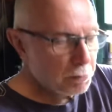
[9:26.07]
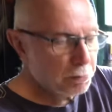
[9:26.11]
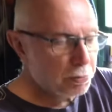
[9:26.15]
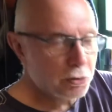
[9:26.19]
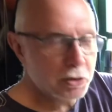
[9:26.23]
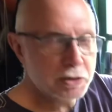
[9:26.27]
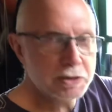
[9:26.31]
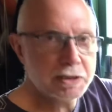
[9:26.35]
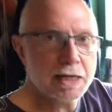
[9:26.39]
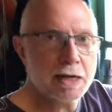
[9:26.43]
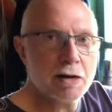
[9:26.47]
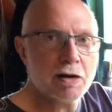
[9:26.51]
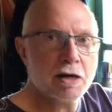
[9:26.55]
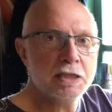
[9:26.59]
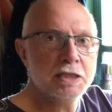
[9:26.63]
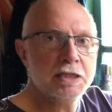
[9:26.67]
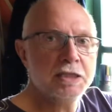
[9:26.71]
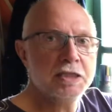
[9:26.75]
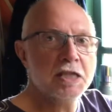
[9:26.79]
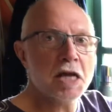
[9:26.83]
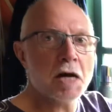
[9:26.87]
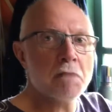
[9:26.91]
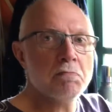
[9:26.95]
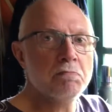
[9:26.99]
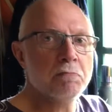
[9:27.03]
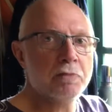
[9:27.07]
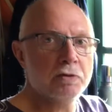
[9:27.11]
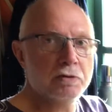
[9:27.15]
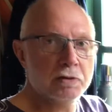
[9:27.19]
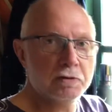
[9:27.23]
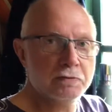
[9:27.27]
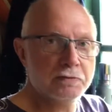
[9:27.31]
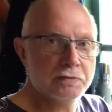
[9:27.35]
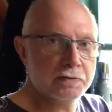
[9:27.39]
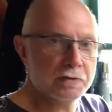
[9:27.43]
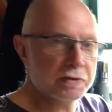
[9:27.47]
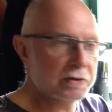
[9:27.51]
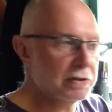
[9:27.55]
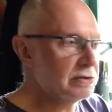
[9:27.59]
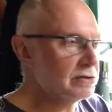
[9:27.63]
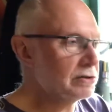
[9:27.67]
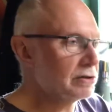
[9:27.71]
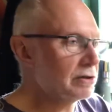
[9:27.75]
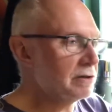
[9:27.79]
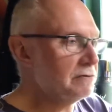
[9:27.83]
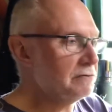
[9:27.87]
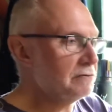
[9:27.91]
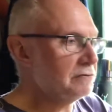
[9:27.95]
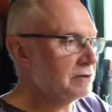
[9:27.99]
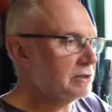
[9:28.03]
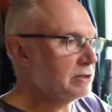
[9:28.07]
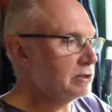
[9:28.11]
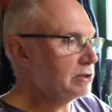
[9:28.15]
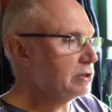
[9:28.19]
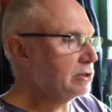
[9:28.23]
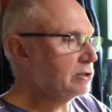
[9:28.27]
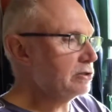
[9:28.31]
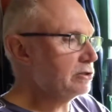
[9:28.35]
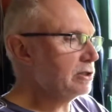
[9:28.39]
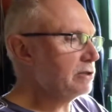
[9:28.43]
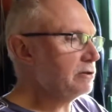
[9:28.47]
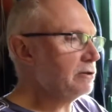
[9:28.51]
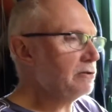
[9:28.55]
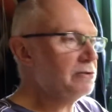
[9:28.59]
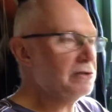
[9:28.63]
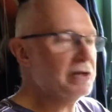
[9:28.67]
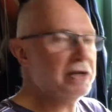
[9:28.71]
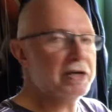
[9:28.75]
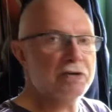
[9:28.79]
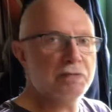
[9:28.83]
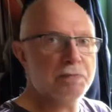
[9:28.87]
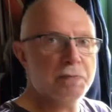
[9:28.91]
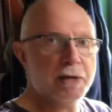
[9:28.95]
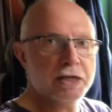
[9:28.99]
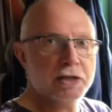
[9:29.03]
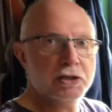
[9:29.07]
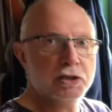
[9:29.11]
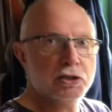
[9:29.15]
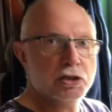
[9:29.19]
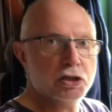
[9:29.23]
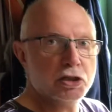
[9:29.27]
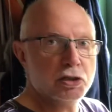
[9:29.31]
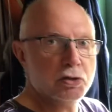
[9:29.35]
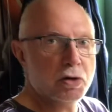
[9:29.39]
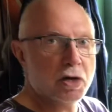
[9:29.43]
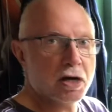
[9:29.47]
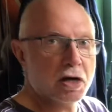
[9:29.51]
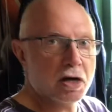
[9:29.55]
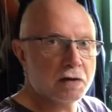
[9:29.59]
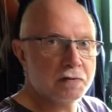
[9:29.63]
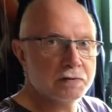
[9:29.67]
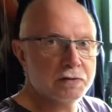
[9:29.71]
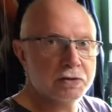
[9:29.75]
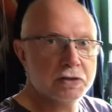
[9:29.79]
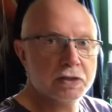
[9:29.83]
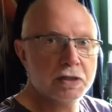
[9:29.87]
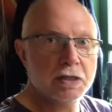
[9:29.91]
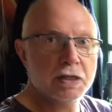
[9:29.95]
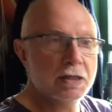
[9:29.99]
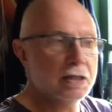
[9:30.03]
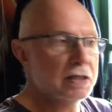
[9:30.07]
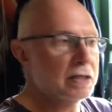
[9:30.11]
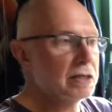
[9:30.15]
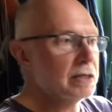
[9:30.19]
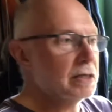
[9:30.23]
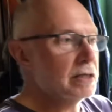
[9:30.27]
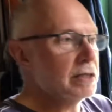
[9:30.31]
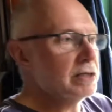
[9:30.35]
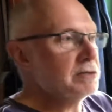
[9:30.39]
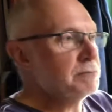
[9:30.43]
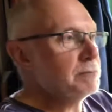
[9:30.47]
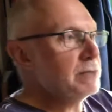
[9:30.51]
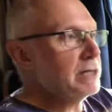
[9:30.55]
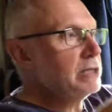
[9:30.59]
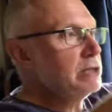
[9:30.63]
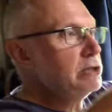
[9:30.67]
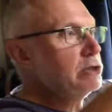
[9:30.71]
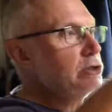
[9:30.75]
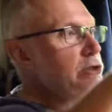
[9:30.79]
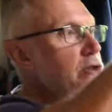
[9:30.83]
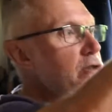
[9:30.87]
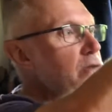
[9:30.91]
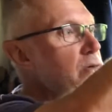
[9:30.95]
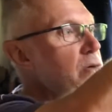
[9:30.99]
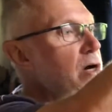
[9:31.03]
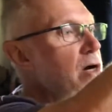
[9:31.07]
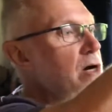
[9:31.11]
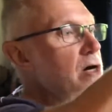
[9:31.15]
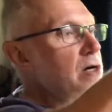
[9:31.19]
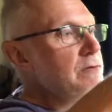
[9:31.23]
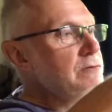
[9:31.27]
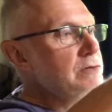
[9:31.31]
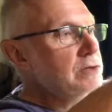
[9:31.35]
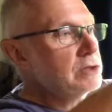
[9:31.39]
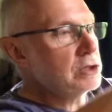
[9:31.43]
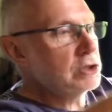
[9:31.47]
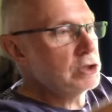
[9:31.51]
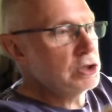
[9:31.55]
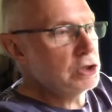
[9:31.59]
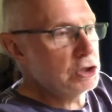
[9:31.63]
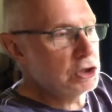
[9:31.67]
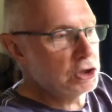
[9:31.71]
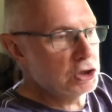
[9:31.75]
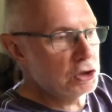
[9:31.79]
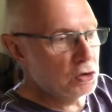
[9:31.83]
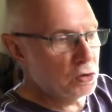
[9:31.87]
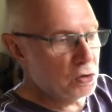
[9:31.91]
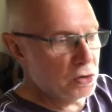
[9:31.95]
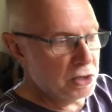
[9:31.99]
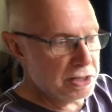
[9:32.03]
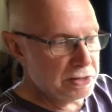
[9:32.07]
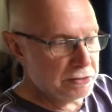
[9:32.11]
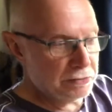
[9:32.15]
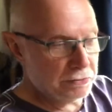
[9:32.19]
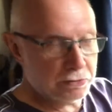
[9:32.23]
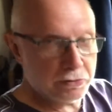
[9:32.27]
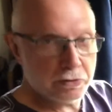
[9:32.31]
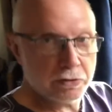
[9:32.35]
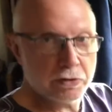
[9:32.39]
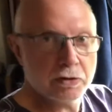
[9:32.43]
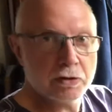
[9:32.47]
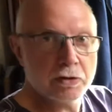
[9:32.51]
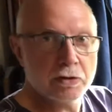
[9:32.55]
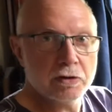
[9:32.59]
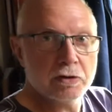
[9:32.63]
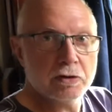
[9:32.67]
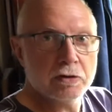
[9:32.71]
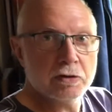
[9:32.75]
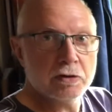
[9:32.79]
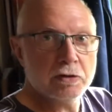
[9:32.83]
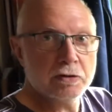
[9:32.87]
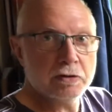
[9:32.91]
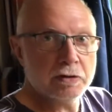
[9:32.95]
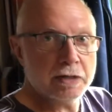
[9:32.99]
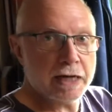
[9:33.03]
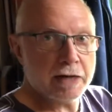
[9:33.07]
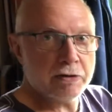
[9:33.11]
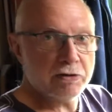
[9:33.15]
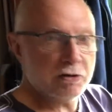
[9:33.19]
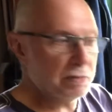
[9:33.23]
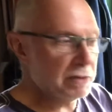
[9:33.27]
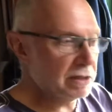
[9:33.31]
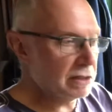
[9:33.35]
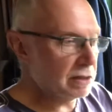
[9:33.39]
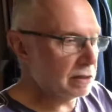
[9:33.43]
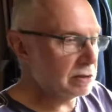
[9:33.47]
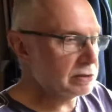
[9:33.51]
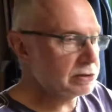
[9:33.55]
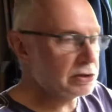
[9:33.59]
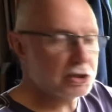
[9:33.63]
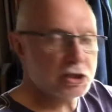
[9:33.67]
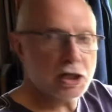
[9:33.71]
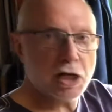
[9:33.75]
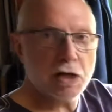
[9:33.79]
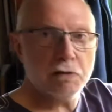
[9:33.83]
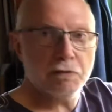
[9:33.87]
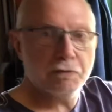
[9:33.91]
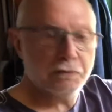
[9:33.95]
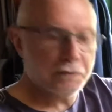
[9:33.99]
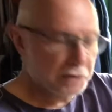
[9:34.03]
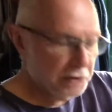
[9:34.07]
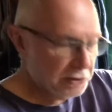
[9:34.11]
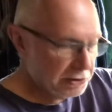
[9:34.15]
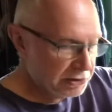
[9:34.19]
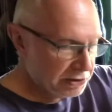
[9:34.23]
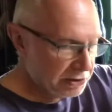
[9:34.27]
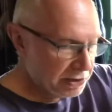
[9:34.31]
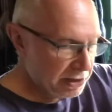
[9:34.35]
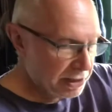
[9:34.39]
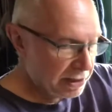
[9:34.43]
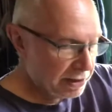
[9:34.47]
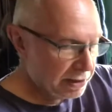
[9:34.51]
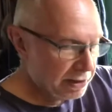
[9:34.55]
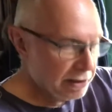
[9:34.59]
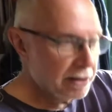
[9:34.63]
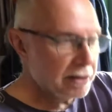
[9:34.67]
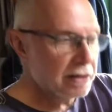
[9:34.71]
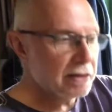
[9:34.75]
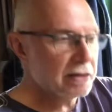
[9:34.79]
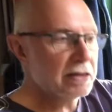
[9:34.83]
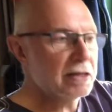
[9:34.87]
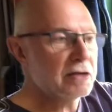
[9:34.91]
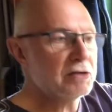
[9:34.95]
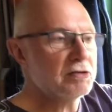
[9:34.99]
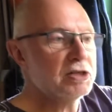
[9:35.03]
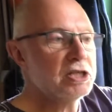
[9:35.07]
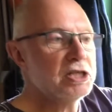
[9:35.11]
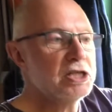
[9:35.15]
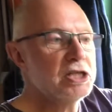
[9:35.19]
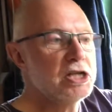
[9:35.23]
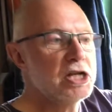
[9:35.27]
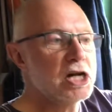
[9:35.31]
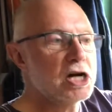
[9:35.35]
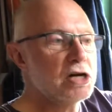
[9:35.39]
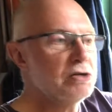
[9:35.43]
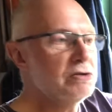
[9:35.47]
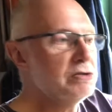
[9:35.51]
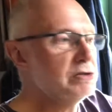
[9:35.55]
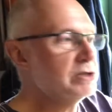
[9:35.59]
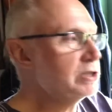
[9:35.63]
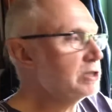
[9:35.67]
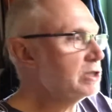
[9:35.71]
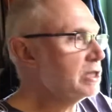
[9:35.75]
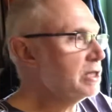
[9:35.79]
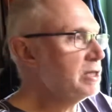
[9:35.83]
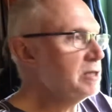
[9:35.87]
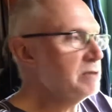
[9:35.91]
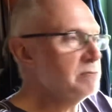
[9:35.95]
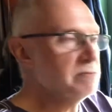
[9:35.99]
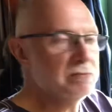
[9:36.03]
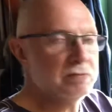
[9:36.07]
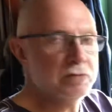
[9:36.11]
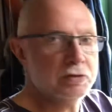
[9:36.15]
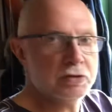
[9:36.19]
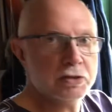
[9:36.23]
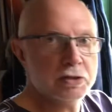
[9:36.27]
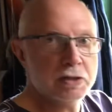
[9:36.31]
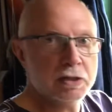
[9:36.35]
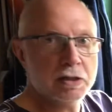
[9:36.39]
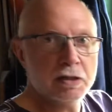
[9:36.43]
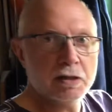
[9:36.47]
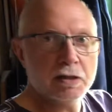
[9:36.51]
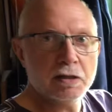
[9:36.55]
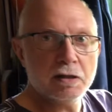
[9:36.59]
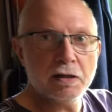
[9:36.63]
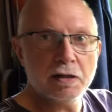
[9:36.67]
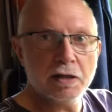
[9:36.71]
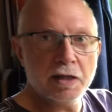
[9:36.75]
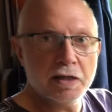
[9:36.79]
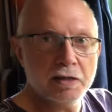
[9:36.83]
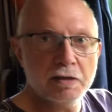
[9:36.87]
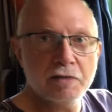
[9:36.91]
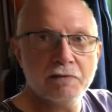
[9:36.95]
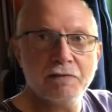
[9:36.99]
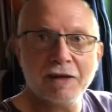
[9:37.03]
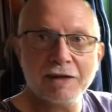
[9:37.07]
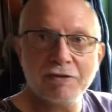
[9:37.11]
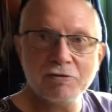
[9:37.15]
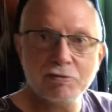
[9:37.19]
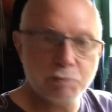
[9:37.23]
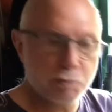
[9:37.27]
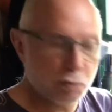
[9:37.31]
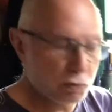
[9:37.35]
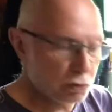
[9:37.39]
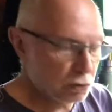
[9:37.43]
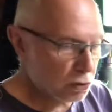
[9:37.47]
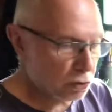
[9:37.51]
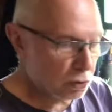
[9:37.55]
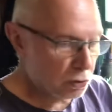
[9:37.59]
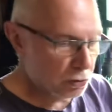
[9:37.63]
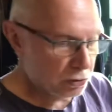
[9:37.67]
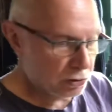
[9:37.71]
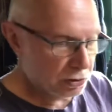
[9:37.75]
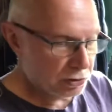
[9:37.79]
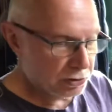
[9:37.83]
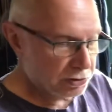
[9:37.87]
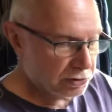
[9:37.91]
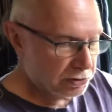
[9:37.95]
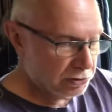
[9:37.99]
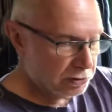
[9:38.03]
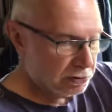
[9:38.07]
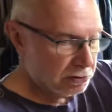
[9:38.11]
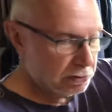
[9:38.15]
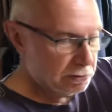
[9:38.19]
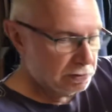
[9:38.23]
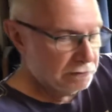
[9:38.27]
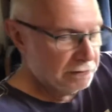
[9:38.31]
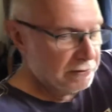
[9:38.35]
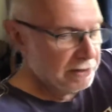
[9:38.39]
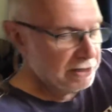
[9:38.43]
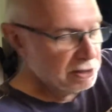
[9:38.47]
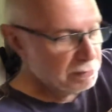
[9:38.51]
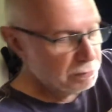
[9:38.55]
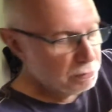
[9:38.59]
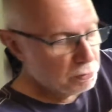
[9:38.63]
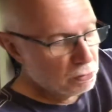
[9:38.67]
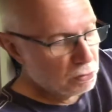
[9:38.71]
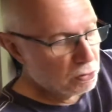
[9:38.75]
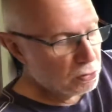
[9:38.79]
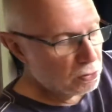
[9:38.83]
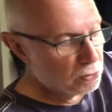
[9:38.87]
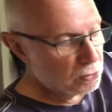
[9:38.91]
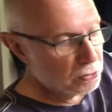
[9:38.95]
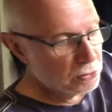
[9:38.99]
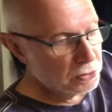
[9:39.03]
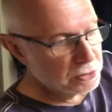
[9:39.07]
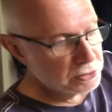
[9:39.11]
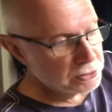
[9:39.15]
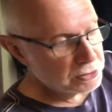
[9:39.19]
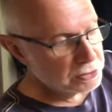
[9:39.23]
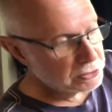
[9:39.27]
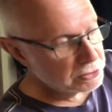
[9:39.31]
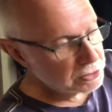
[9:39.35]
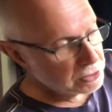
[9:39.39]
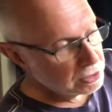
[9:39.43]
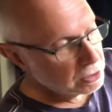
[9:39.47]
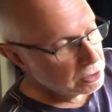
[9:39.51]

point out a number of design features. So the thing is made in two halves. It's made in two halves and joined down the middle. So first thing, there are no seams in the vulnerable corners. Vulnerable corners,